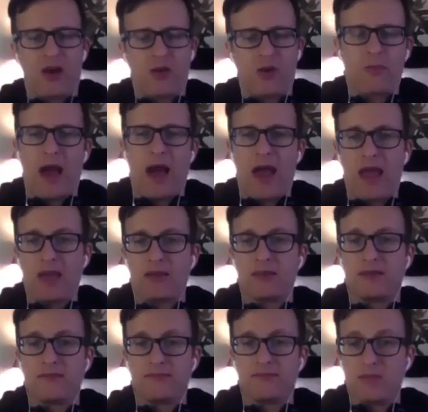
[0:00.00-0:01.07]
by,
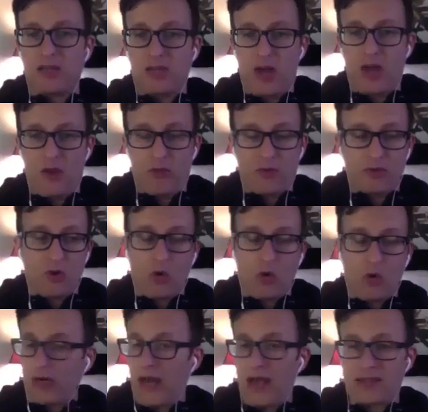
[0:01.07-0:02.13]

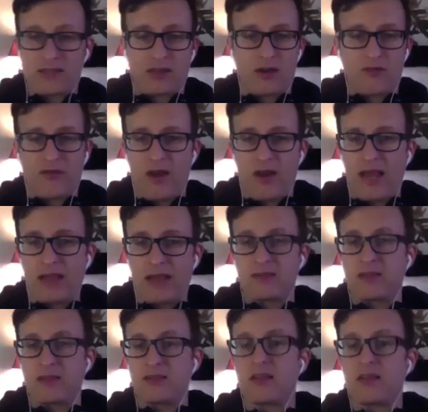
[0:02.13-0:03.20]
organizing their
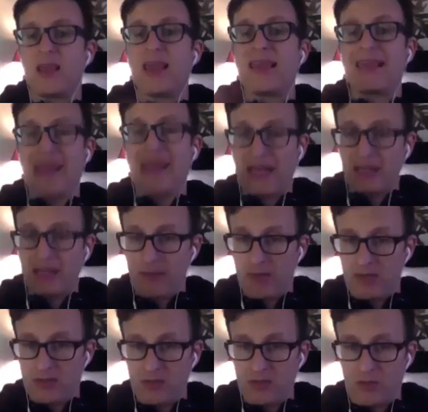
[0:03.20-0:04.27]
finances, getting them
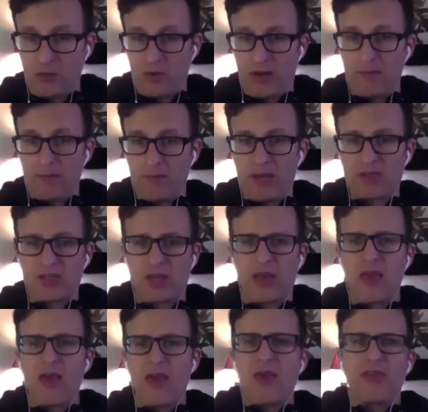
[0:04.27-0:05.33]
into a written budget,
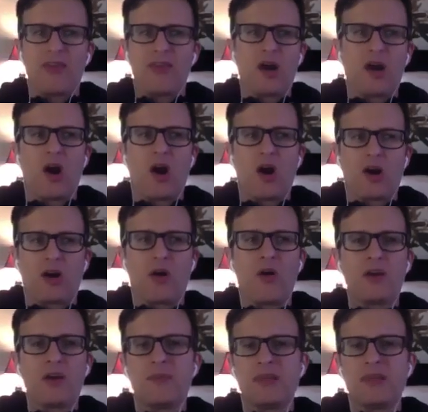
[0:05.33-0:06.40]
there are
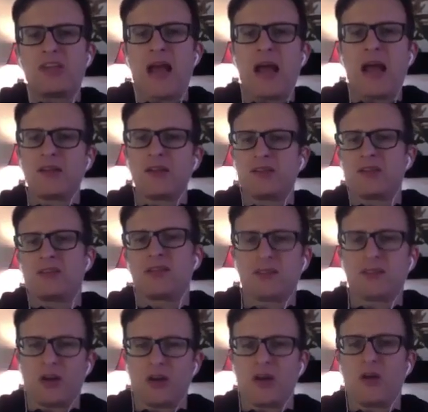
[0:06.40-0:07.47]
going to be challenges that
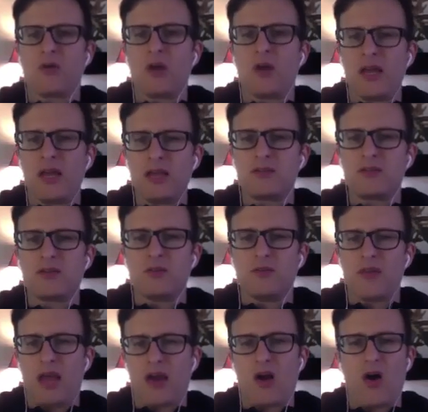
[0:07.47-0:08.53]
they're going to run into
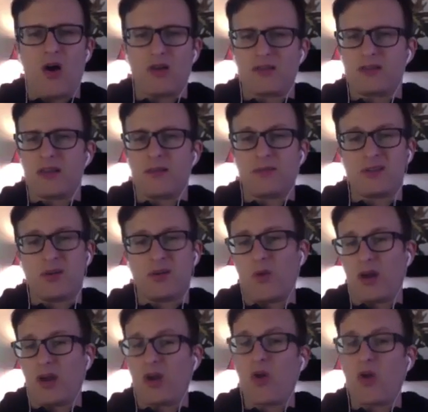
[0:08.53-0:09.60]
that cause them to
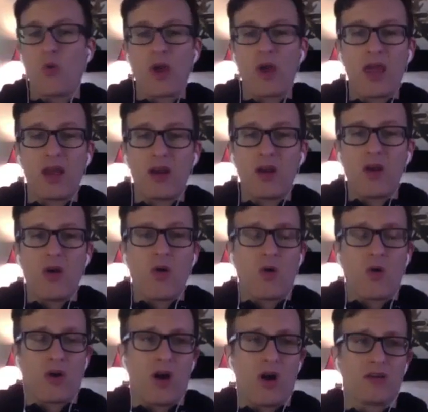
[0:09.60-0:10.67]
want to quit,
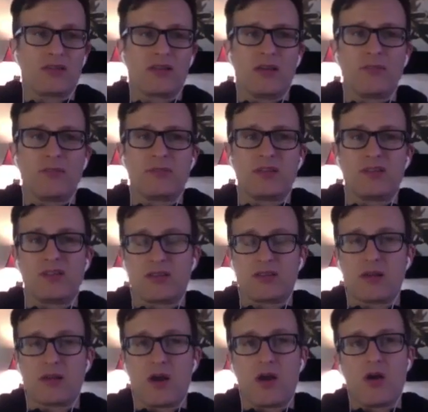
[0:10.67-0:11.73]
or cause them to
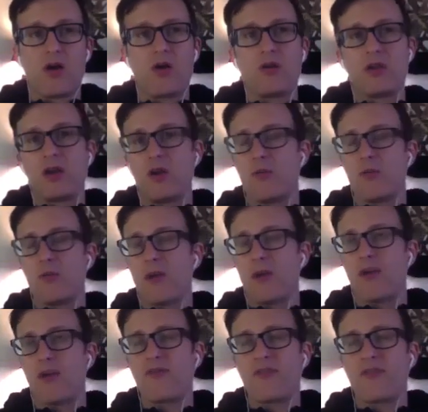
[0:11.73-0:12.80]
just, oh, my
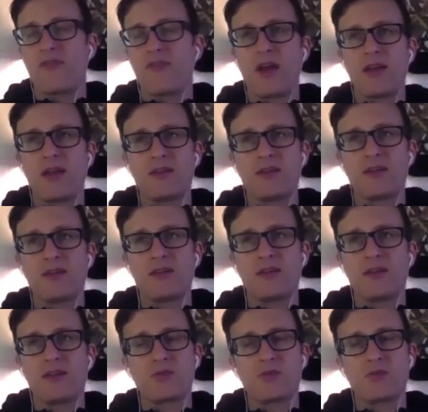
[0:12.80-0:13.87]
friends
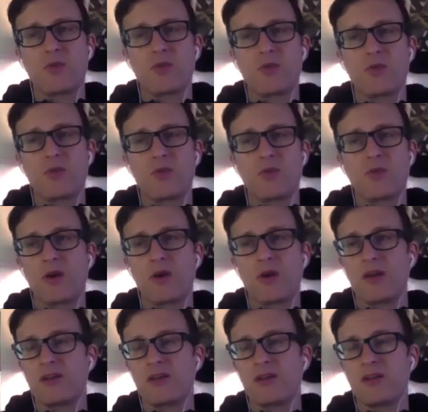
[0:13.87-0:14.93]
invited me
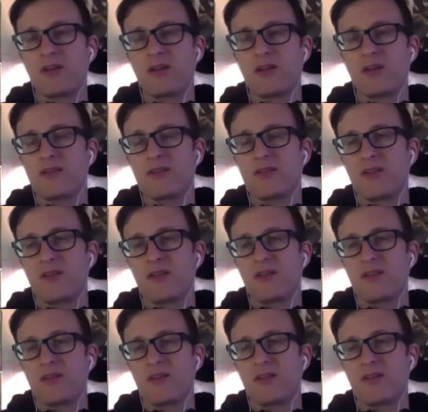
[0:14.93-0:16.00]
out for lunch and
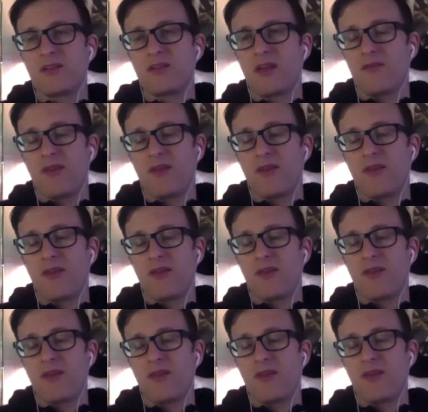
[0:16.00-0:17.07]
it's not in the budget,
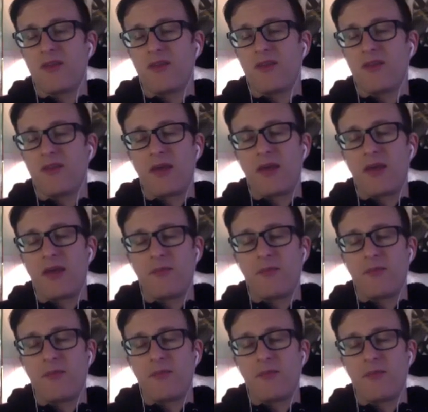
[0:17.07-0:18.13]

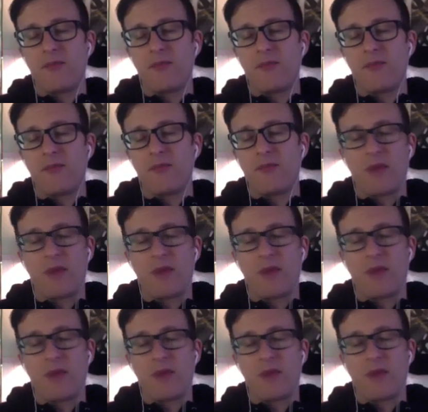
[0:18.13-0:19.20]
but I don't want to deal with the
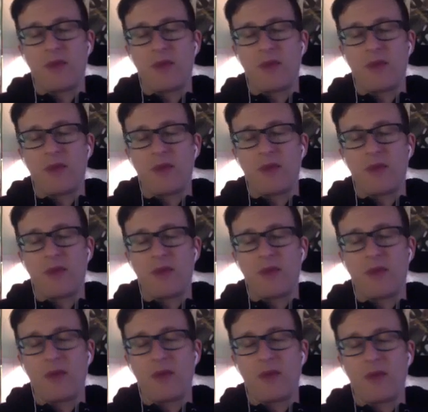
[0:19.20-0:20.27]
awkwardness, so I'll just throw
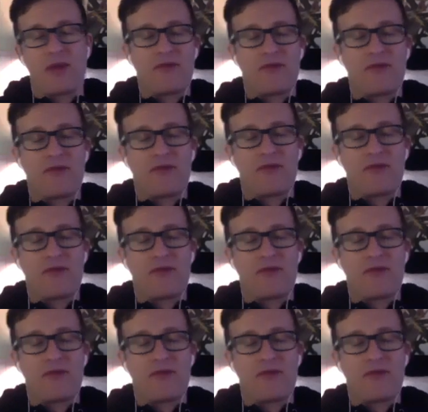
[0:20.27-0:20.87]
it on a credit card.